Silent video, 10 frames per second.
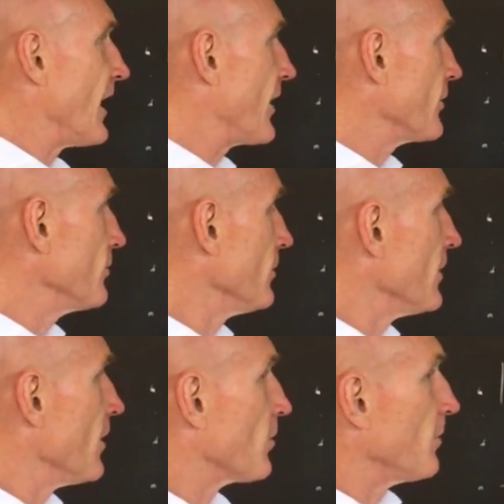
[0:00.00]
how to
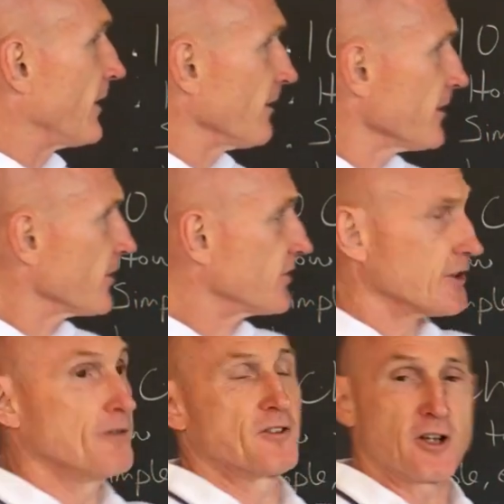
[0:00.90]
prepare
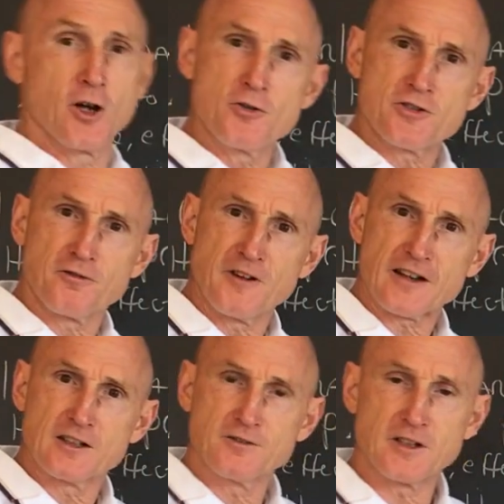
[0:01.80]
yourself to coach
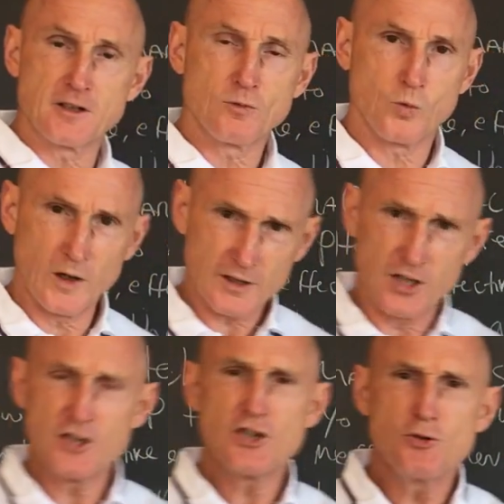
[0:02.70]
effectively. What
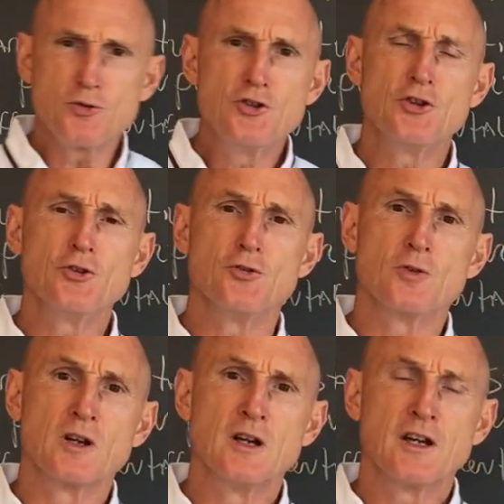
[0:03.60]
could you
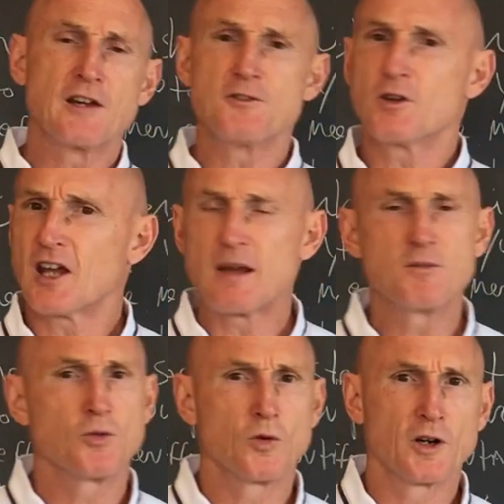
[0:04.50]
do if you came
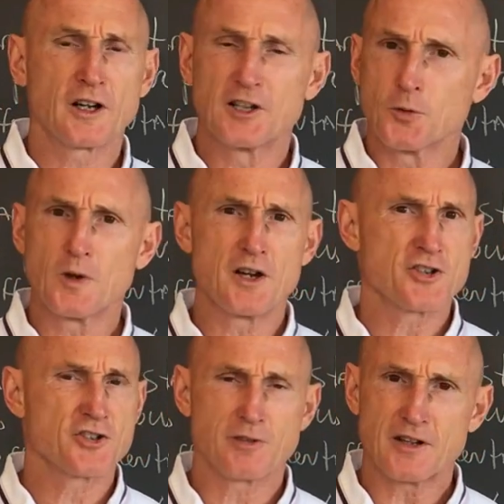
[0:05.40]
to work in a
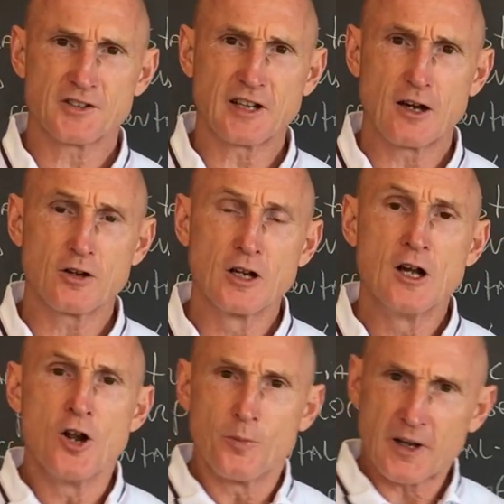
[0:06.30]
rush, stressed out,
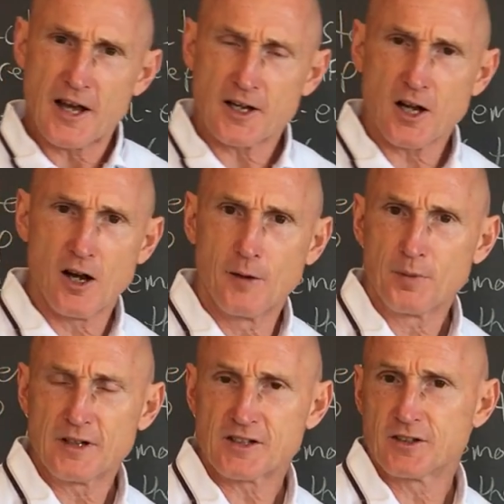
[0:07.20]
but had a
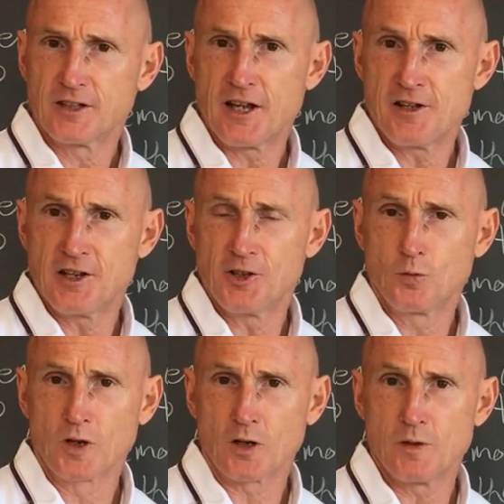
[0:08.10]
complex client you need to
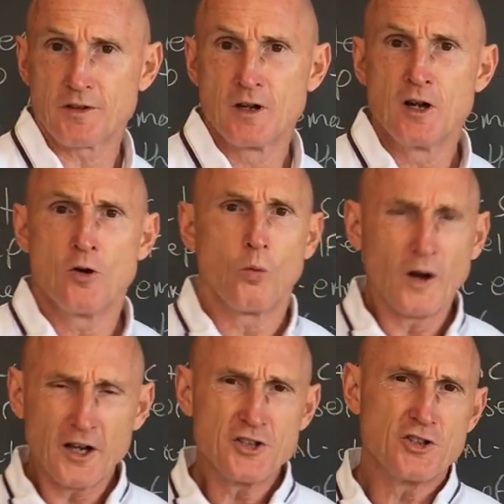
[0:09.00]
work with?
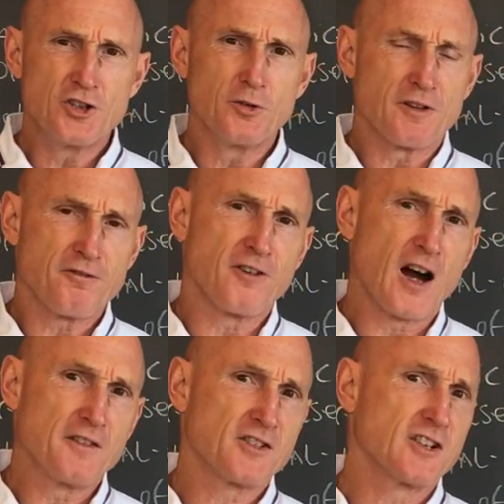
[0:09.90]
What could you do in
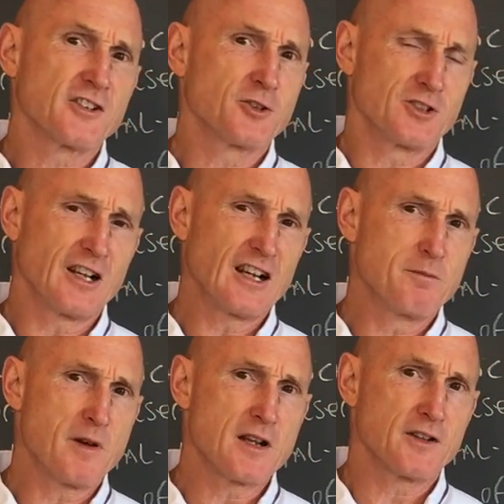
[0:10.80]
5, 6, or 10
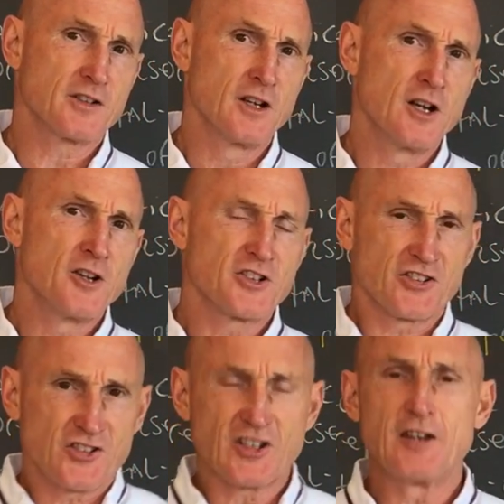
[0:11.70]
minutes to
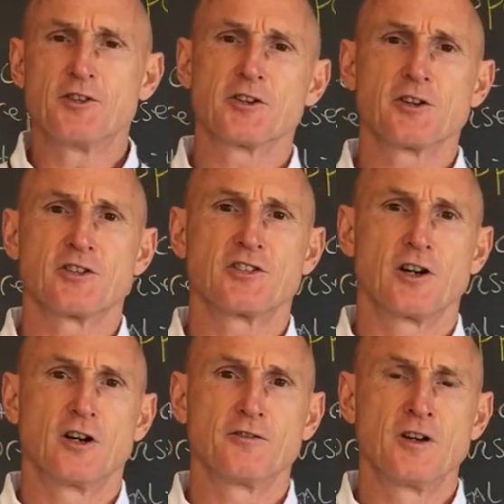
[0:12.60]
center
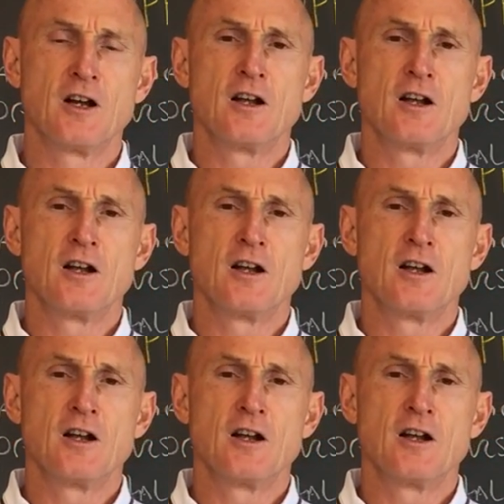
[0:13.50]
yourself